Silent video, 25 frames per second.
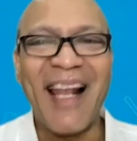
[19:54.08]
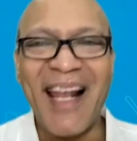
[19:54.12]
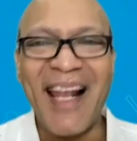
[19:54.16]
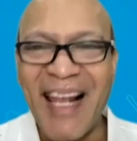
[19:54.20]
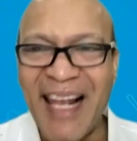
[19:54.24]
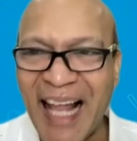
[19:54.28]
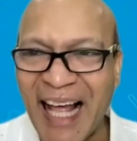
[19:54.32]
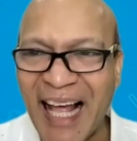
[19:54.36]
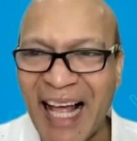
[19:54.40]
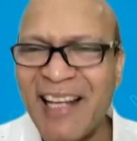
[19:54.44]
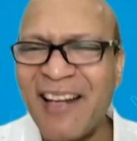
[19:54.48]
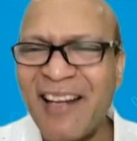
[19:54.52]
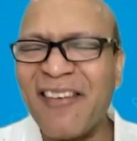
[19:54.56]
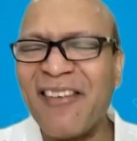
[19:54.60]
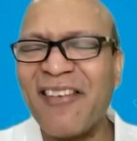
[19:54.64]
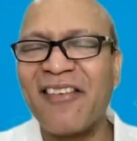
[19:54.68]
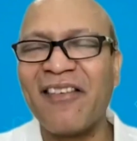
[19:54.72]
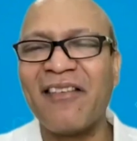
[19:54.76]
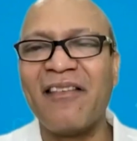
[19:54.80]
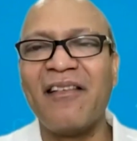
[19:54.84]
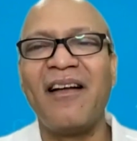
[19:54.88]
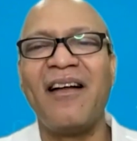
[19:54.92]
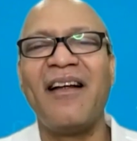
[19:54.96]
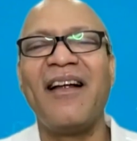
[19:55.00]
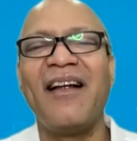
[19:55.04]

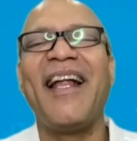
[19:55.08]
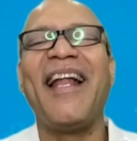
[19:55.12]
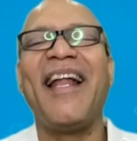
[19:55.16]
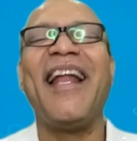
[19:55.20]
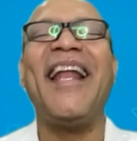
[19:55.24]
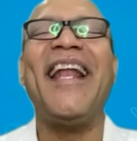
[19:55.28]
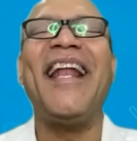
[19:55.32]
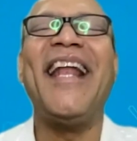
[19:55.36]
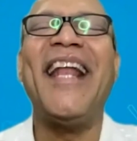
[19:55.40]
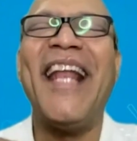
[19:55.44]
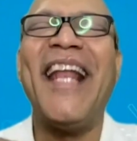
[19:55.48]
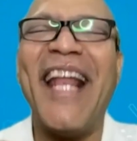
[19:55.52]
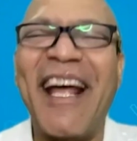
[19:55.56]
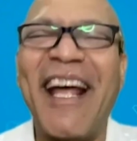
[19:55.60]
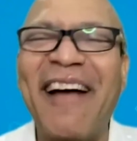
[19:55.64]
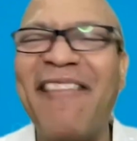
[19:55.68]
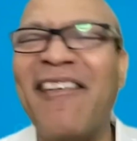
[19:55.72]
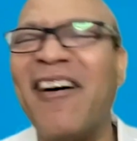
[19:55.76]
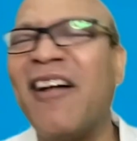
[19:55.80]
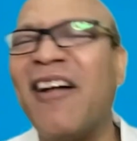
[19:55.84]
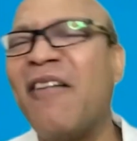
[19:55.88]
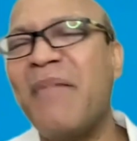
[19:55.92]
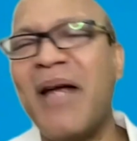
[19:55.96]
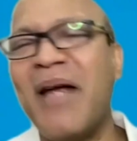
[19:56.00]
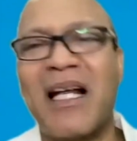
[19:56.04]
Life
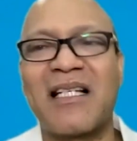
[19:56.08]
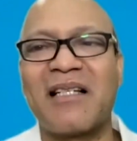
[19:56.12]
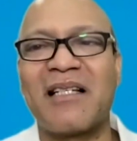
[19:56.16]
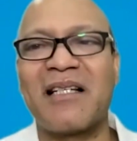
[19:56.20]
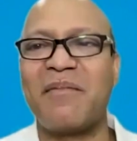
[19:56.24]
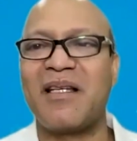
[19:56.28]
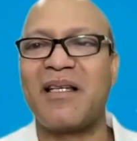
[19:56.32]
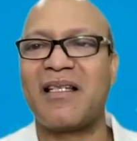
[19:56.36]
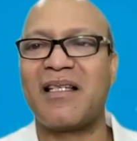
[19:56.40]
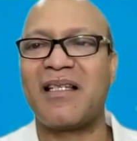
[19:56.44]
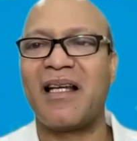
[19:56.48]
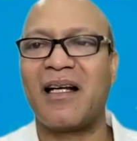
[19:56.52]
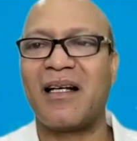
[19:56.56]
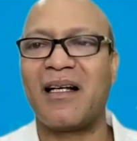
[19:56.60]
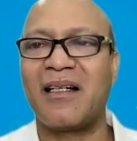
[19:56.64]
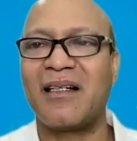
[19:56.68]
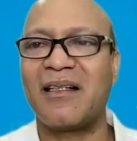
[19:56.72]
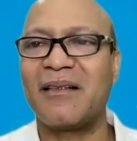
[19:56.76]
never makes a mistake.